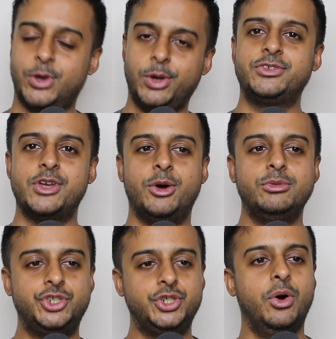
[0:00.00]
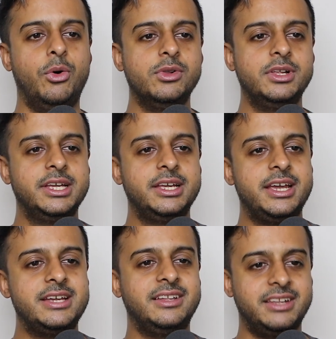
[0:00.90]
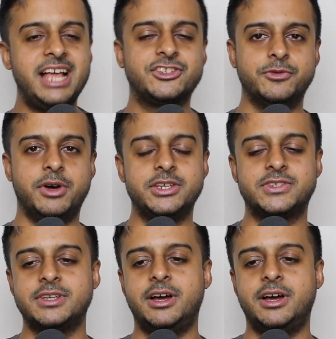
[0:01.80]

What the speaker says: also Joel in The Last of Us.